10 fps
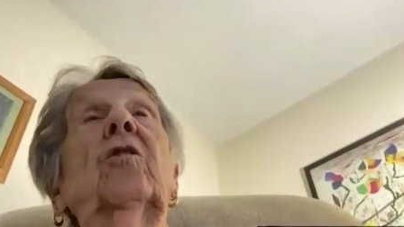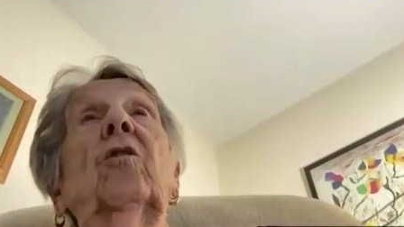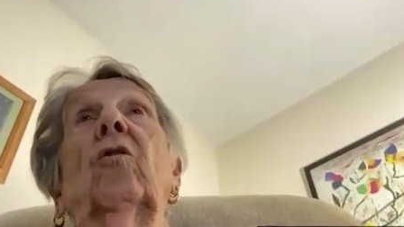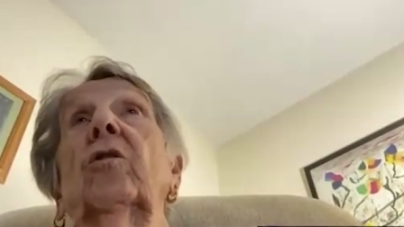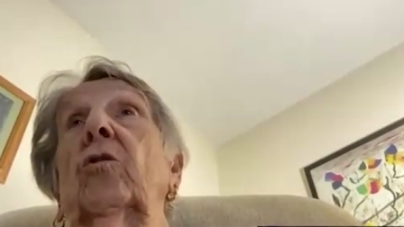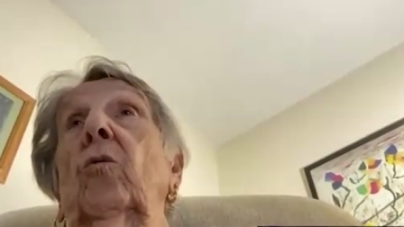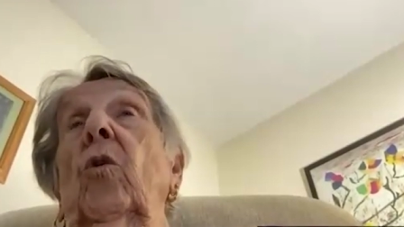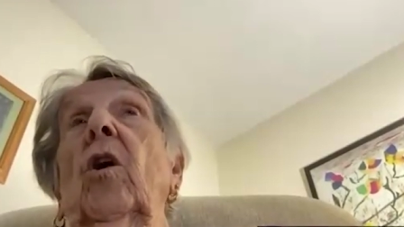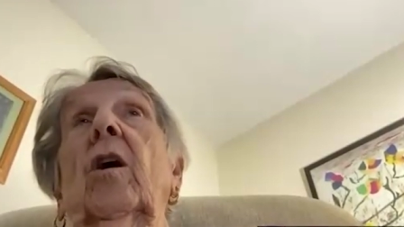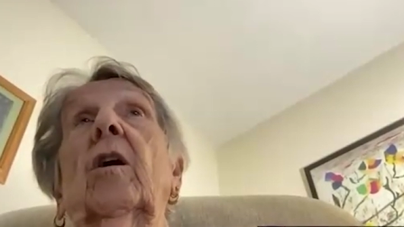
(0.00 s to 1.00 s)
you're going to
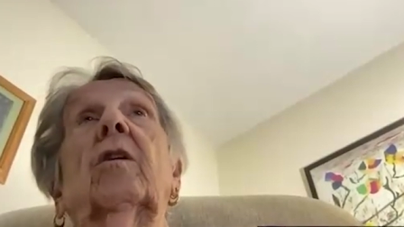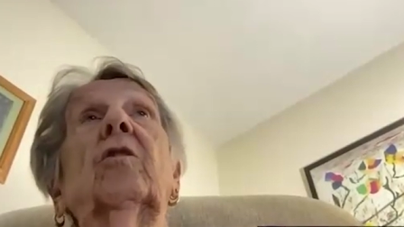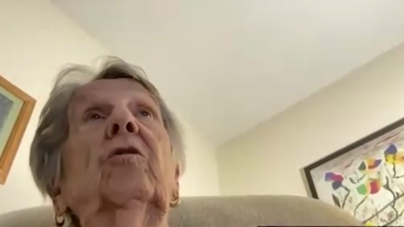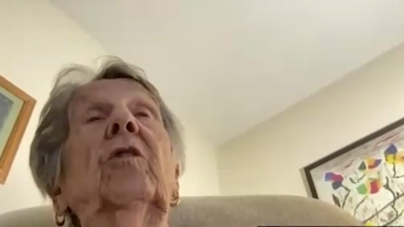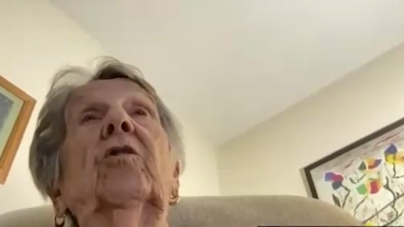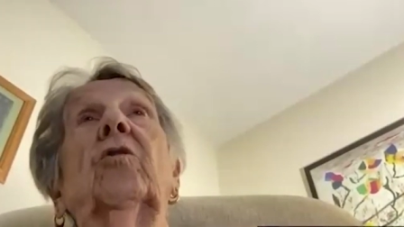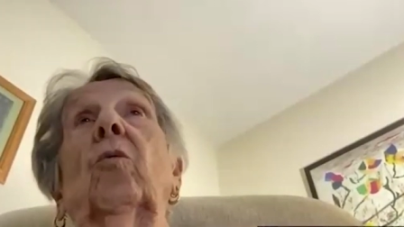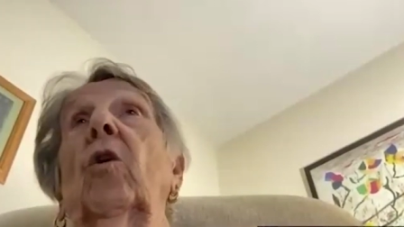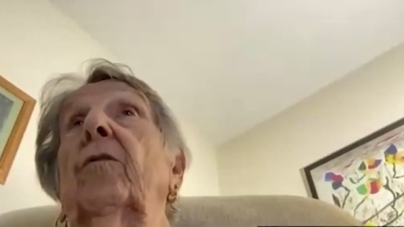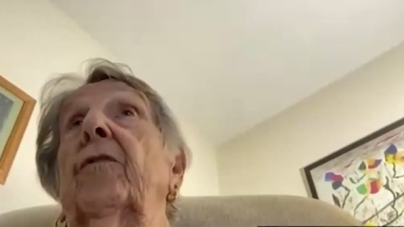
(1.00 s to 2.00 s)
work you need to
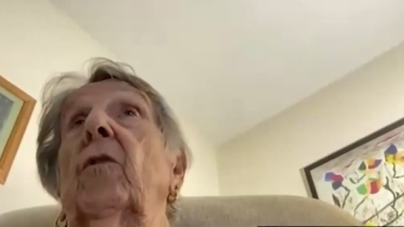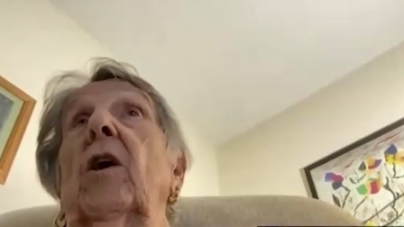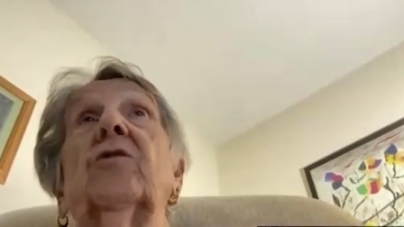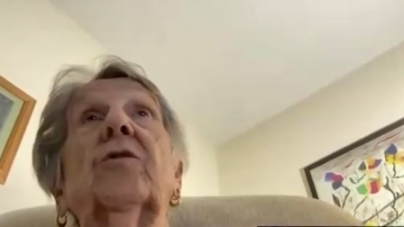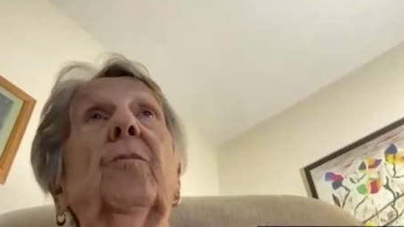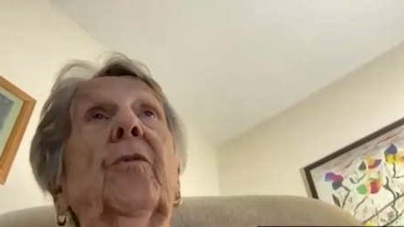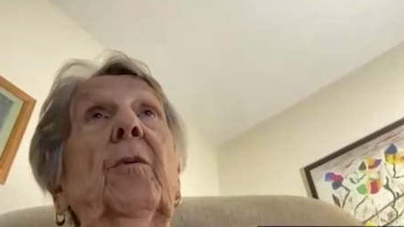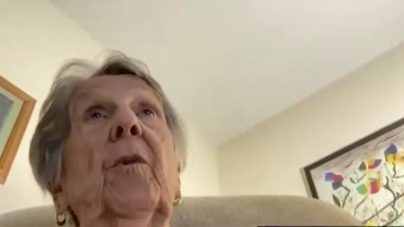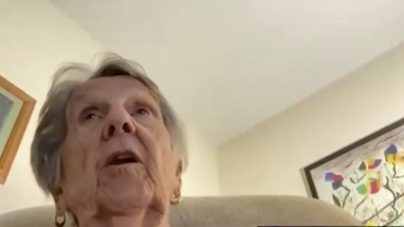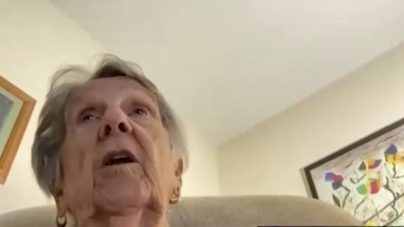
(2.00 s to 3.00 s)
work for us and
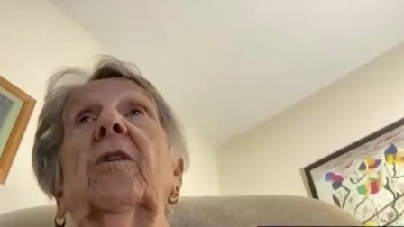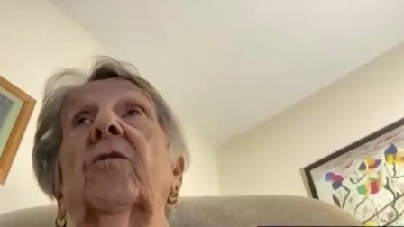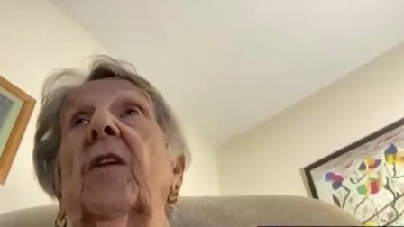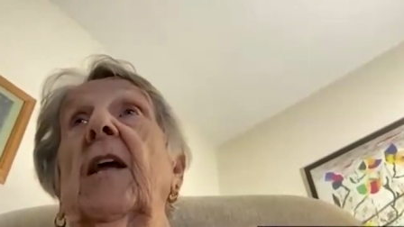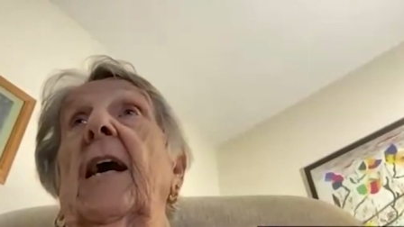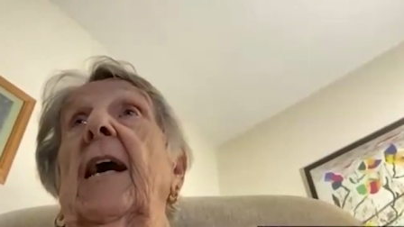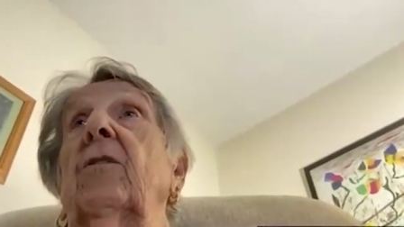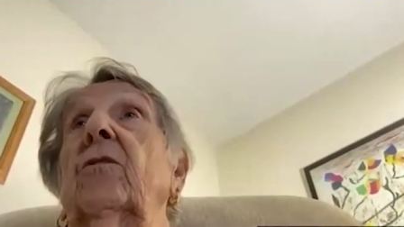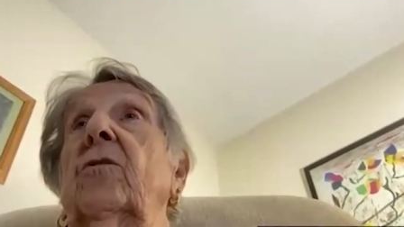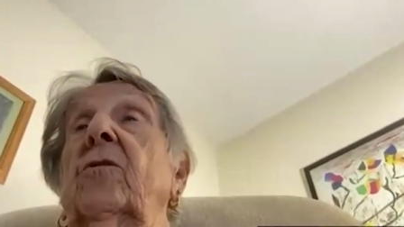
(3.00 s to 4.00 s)
bring money into the
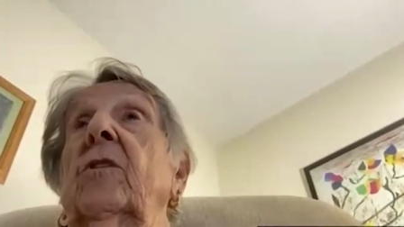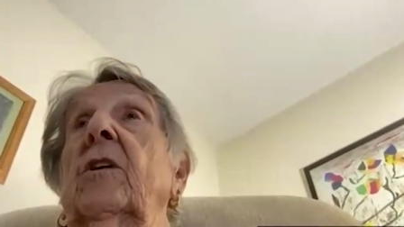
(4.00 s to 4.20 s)
house.